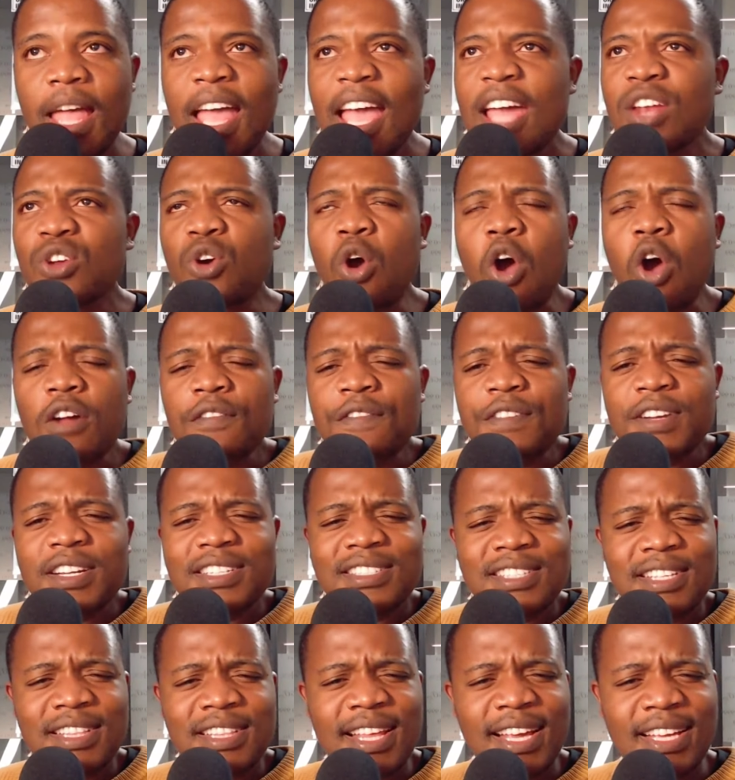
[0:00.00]
And
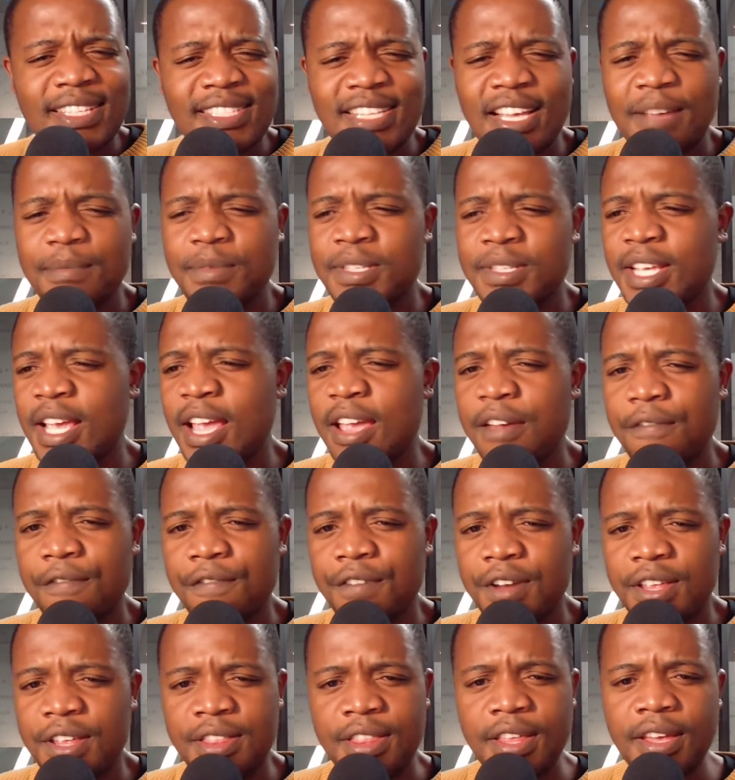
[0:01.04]
confidence in the exam is
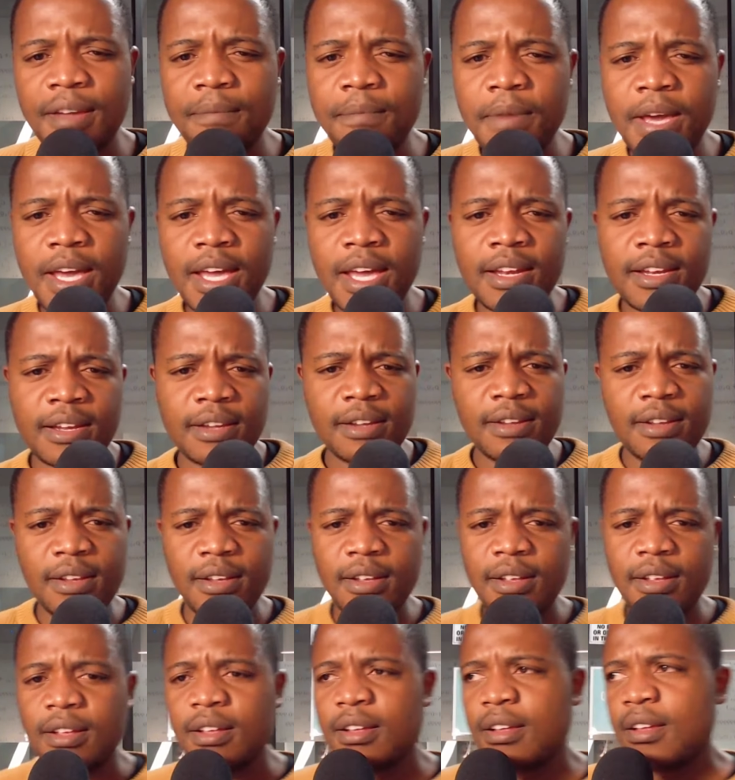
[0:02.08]
everything, man.
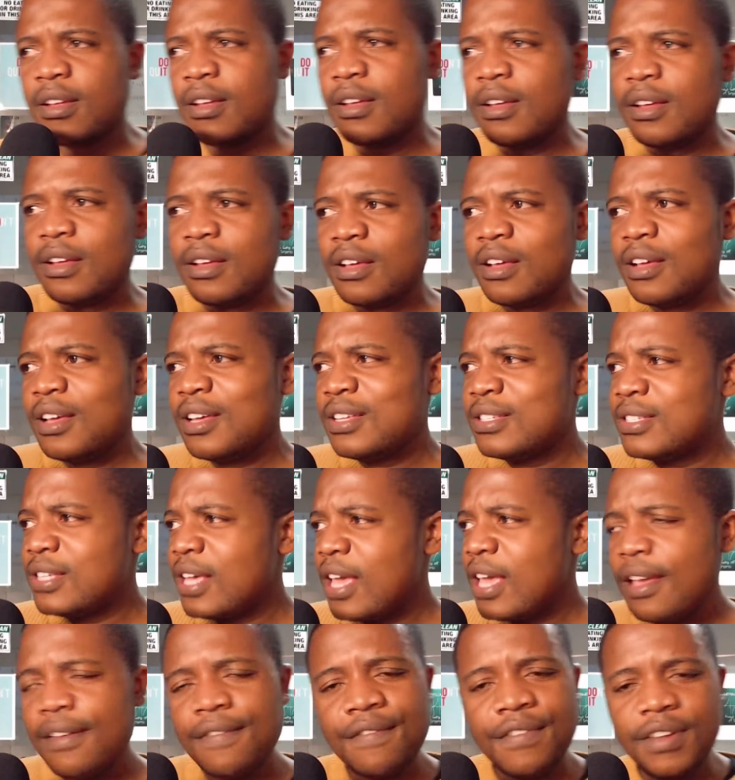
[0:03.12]
It's
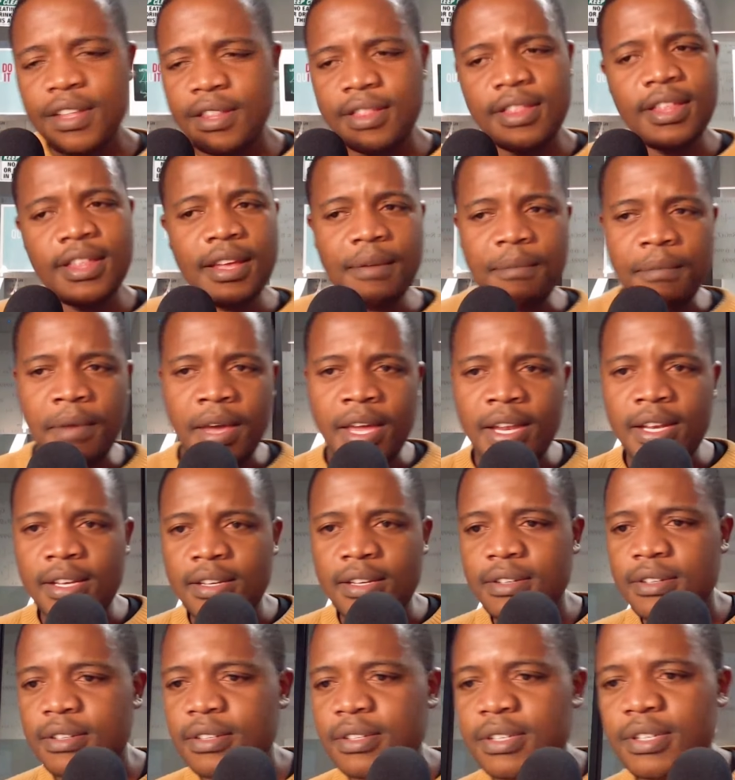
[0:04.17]
everything, man.
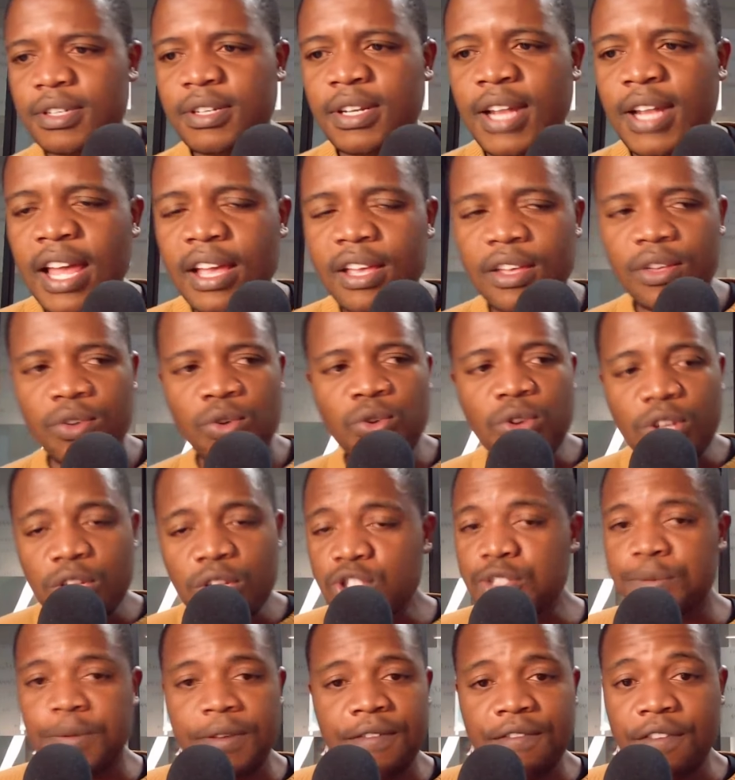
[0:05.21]
Like, you
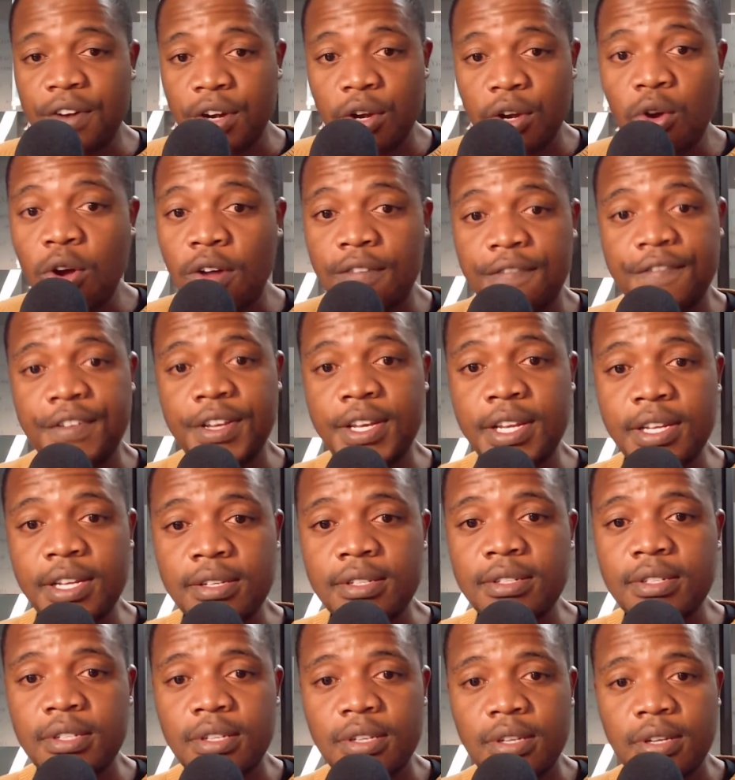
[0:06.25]
need to be very
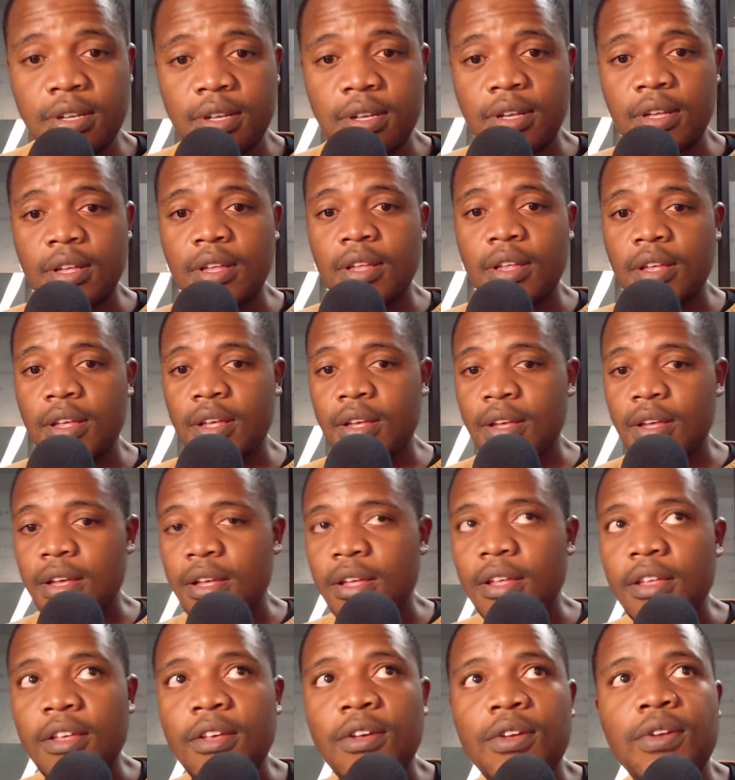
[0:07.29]
confident,
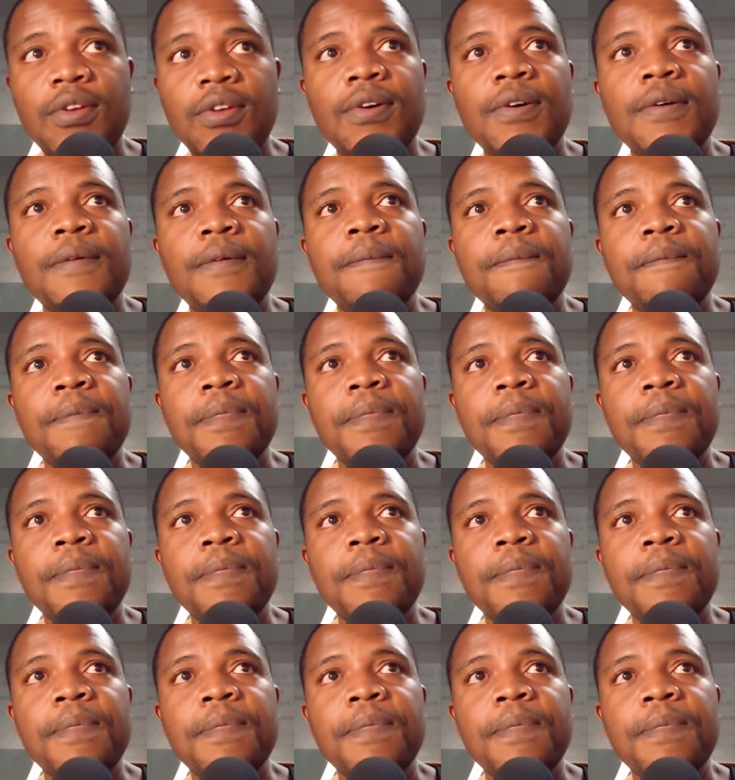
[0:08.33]
you know.